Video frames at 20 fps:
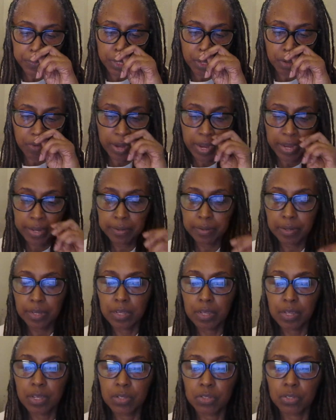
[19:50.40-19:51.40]
All right,
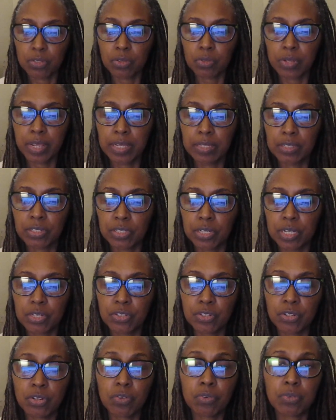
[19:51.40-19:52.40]
so that's
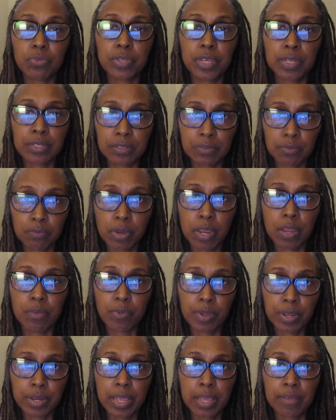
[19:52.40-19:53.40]
let you know that's the
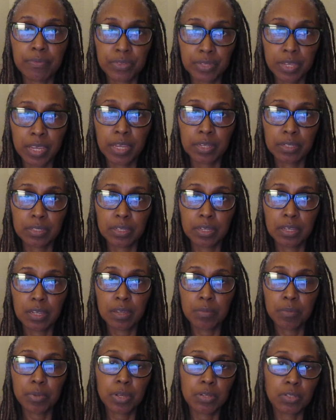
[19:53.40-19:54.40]
right way to have sex
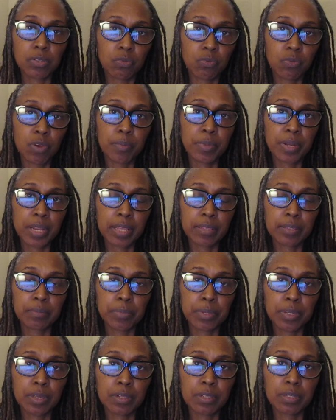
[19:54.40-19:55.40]
because a woman had to
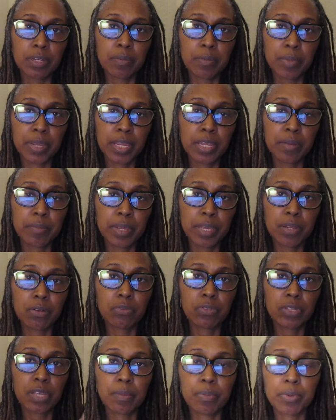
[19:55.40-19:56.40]
be under the man, man
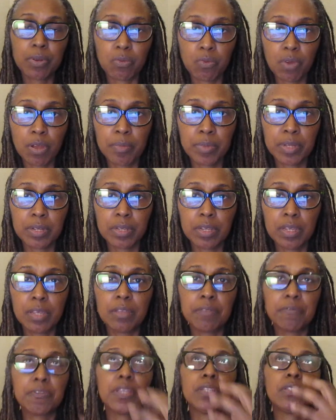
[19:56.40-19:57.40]
on top of the woman,
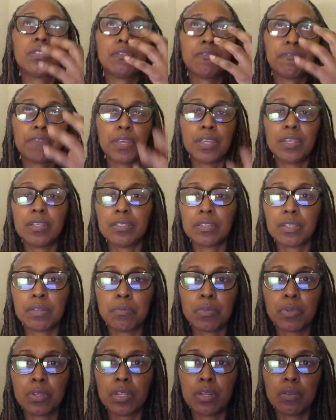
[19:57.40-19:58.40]
face to face,
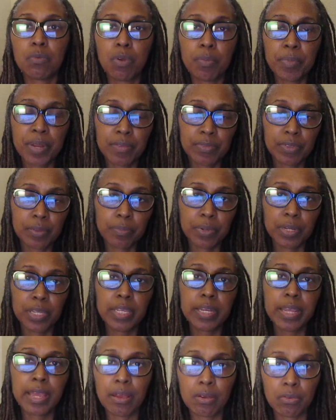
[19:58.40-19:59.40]
and and the woman have to
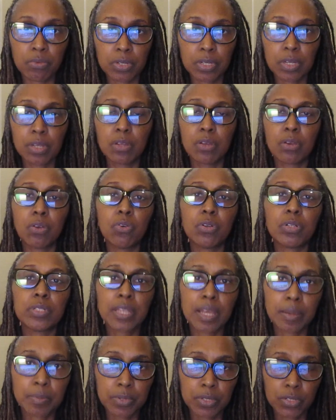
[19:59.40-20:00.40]
bleed out on
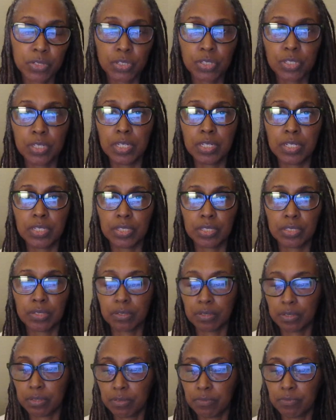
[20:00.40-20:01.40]
top of the sheets
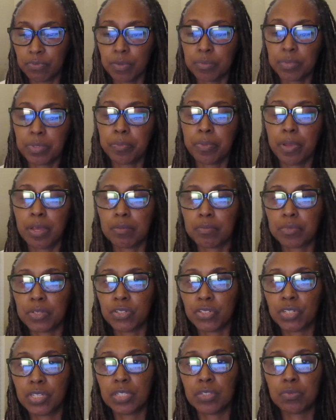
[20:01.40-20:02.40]
from the bottom. The
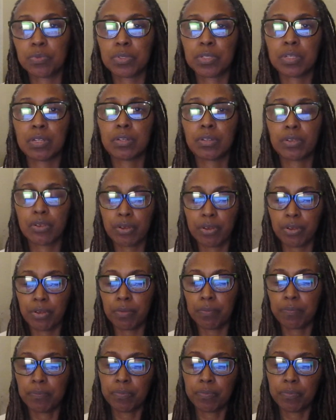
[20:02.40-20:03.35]
sheets was under her.